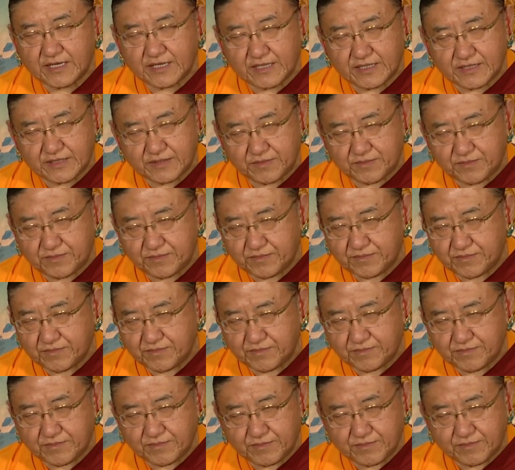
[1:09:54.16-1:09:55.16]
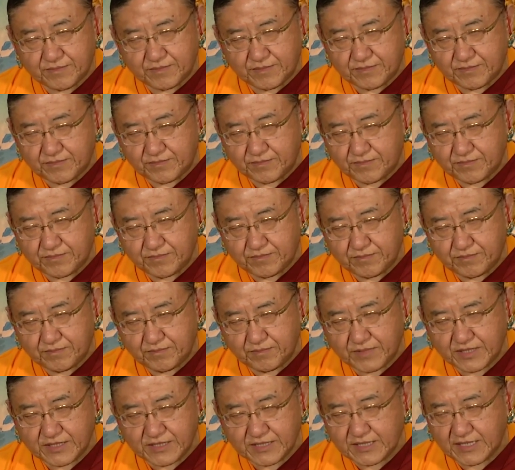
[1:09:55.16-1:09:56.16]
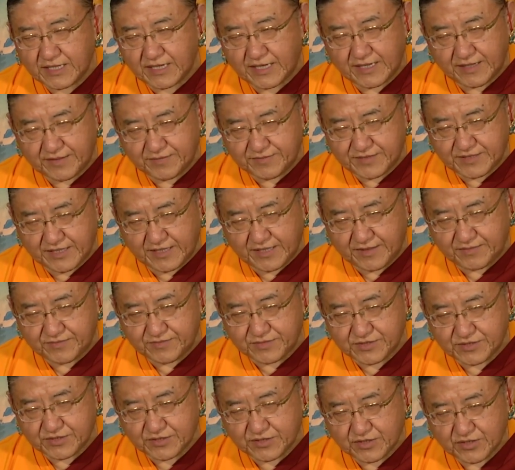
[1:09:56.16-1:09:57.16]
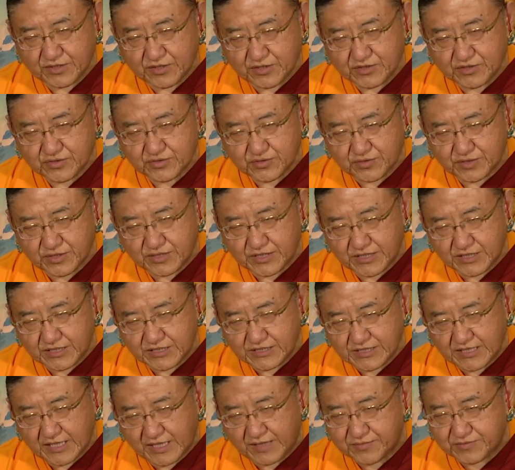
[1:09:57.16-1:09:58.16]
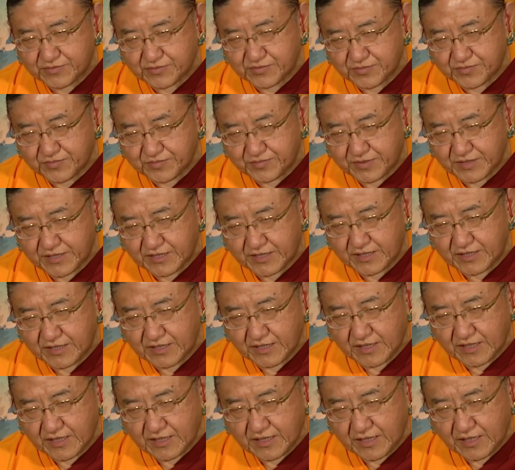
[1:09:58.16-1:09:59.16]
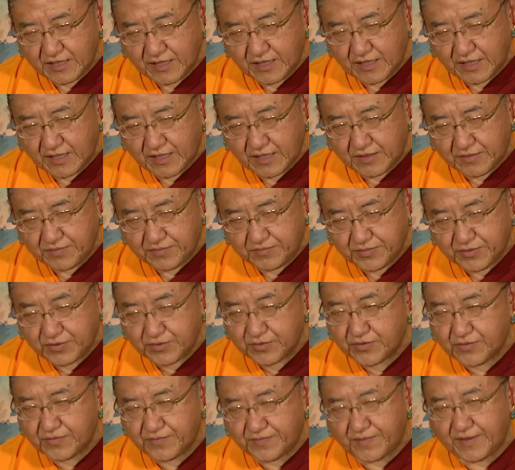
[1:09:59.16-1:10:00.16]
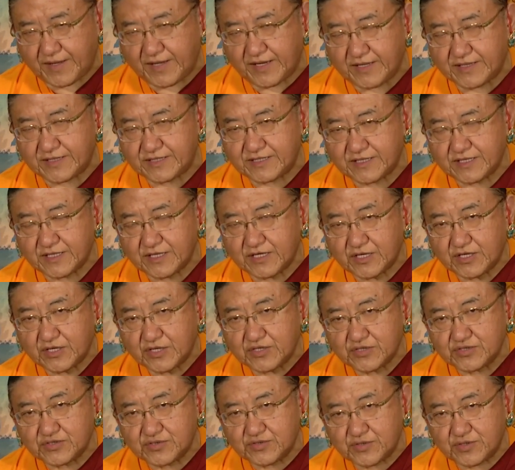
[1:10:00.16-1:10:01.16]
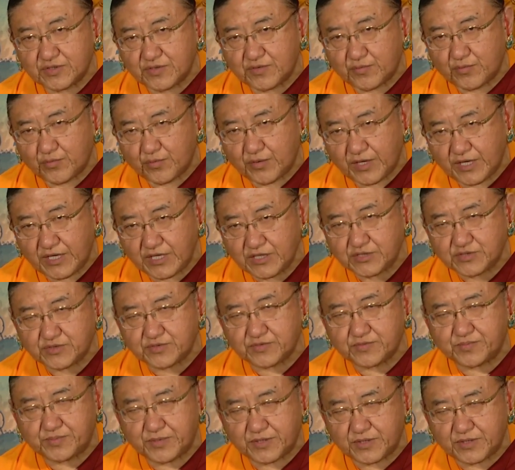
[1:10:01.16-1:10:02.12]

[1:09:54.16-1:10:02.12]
in many lifetimes. So these have to be purified. So the way to